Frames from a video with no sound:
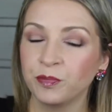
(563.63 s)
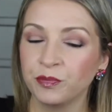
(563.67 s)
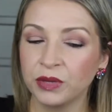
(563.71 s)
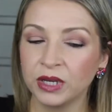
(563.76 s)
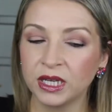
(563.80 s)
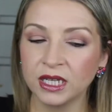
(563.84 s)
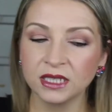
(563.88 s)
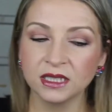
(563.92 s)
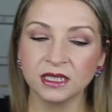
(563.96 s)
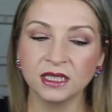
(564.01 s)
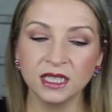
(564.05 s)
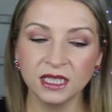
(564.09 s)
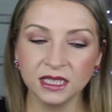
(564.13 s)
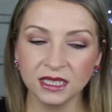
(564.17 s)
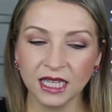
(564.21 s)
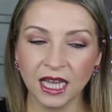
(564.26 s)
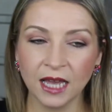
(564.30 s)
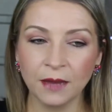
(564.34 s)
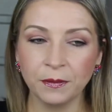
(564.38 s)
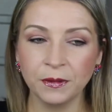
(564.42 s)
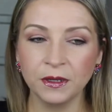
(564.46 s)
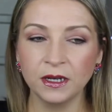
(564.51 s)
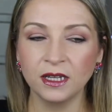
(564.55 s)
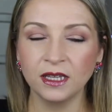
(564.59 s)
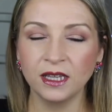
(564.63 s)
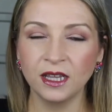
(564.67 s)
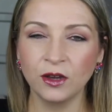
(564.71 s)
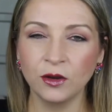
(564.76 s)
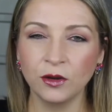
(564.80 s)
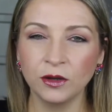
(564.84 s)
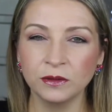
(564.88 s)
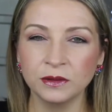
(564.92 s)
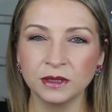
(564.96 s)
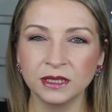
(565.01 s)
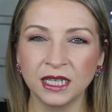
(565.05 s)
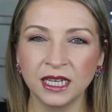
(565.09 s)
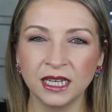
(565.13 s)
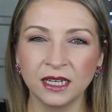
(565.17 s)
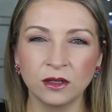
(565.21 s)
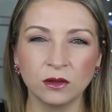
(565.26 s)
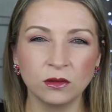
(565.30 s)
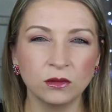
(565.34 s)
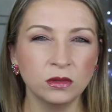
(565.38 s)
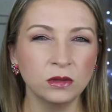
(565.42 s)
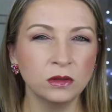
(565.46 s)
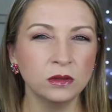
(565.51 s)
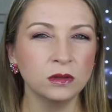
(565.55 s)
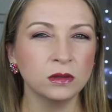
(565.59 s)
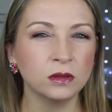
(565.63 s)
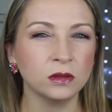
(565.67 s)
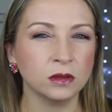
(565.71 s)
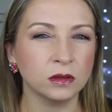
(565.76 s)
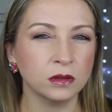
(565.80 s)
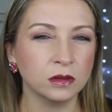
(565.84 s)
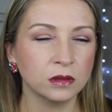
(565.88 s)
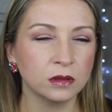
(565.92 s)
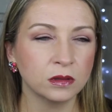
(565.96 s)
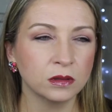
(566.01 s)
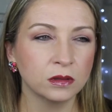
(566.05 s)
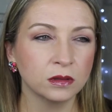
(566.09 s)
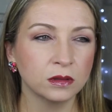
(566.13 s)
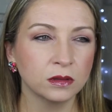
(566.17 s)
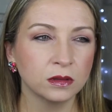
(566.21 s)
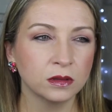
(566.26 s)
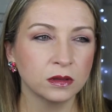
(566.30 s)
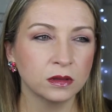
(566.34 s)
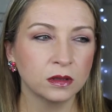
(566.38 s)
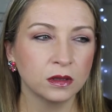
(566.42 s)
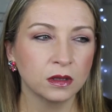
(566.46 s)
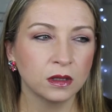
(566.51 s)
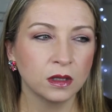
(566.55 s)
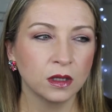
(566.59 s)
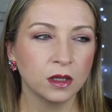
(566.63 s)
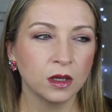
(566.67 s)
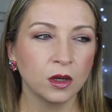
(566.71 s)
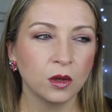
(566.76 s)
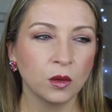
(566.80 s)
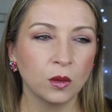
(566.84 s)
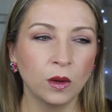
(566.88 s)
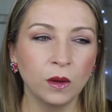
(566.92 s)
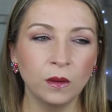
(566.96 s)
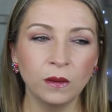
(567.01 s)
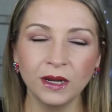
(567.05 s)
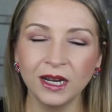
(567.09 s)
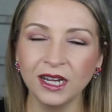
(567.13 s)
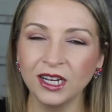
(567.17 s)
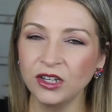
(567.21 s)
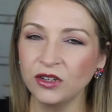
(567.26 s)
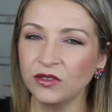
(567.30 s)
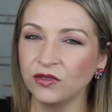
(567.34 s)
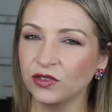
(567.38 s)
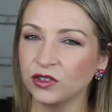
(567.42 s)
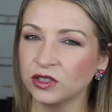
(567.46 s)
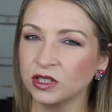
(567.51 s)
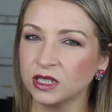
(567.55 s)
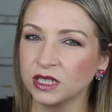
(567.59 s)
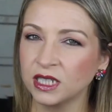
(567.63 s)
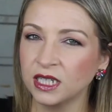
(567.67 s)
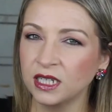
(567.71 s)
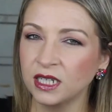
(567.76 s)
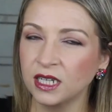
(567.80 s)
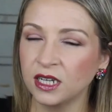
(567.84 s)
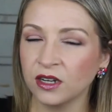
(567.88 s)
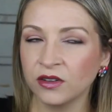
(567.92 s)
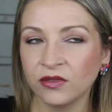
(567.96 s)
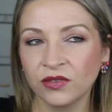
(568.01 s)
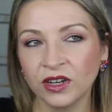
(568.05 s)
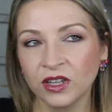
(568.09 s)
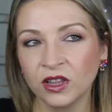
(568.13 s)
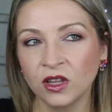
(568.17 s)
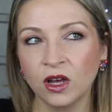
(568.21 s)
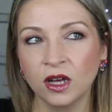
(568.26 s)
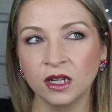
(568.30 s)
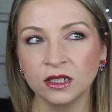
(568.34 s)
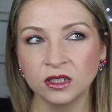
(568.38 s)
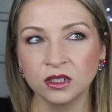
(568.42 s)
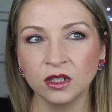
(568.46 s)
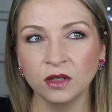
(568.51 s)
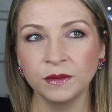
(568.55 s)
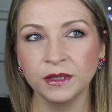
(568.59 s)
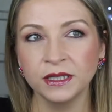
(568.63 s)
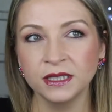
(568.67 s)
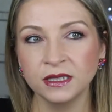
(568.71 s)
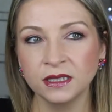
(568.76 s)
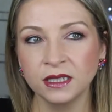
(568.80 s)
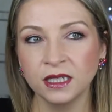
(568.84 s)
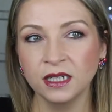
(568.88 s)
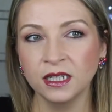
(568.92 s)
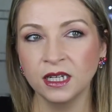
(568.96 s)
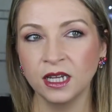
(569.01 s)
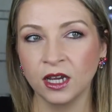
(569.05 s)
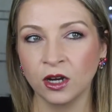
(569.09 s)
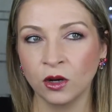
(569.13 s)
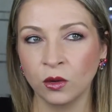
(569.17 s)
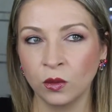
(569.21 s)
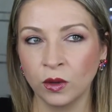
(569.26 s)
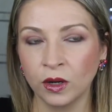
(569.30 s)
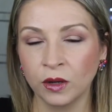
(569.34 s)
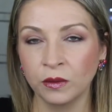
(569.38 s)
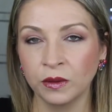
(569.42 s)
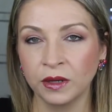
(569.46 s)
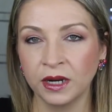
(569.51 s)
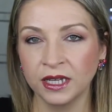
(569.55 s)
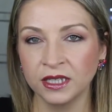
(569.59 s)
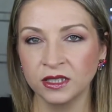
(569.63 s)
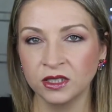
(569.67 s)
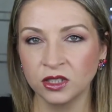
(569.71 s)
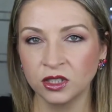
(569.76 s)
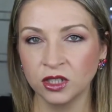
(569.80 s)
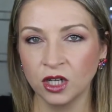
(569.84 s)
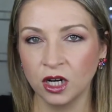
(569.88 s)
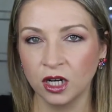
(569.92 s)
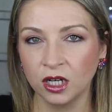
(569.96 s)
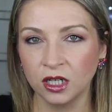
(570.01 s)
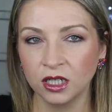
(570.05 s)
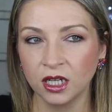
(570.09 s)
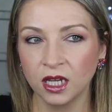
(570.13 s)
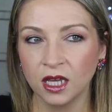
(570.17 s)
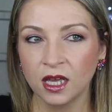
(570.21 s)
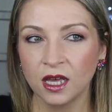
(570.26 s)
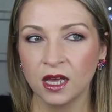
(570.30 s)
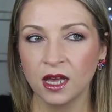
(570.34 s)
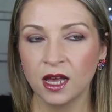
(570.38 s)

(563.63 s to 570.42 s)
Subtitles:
Because this happened and now I was like, ooh, what would I do for skincare? If I lost all my skincare, where would I start?